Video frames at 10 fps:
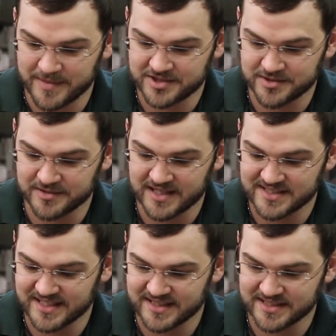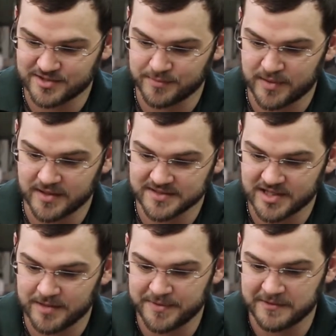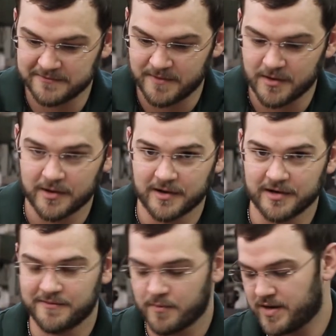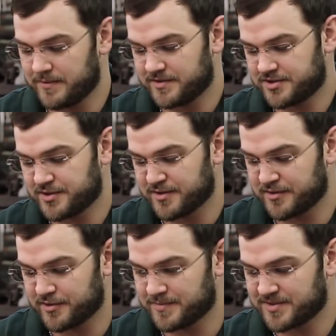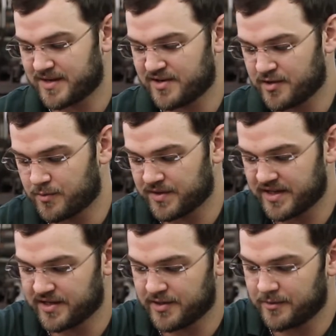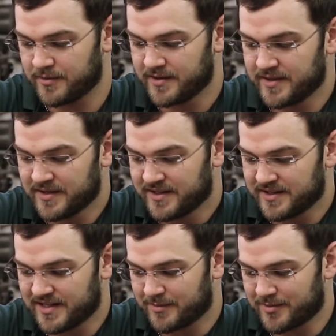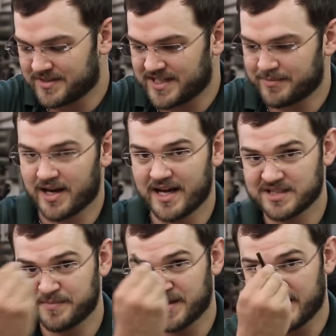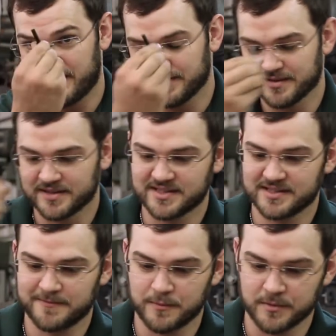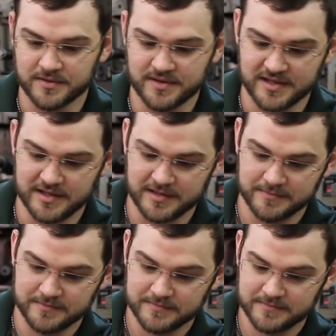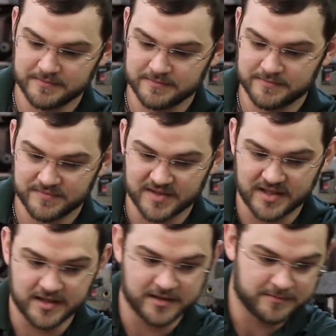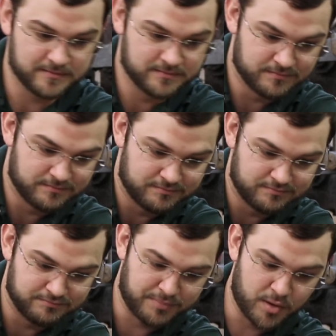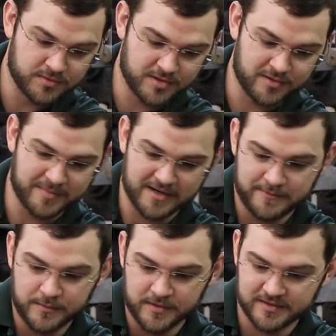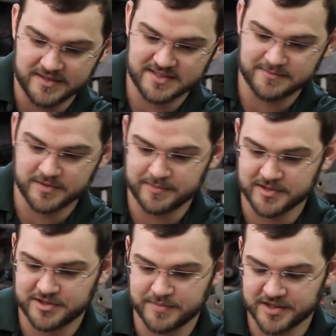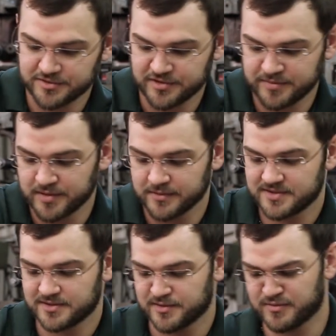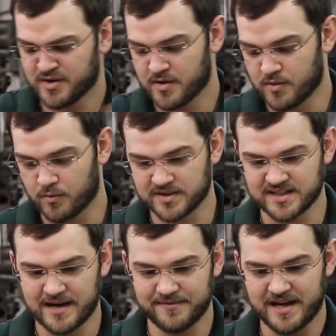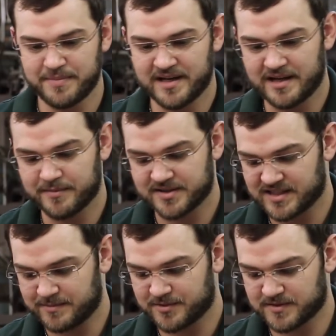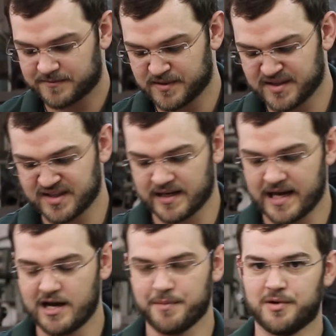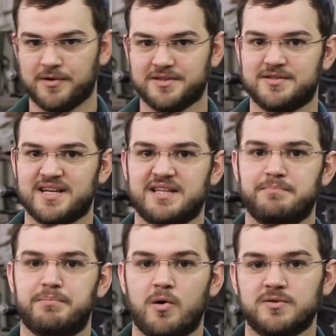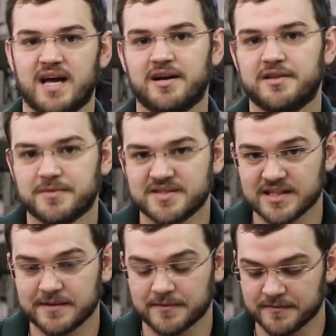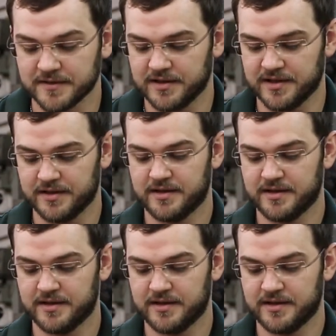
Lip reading: to make sure that I set these 2 parts up here far enough away with the trigger group so I know where they go. Then I'm going to take my last pin out. This is for the bolt going back forward. This is what puts your pressure on your bolt. So once I have that pin out, I'm going to sit up towards the front. Now I'm going to take the bolt out of the receiver of the gun.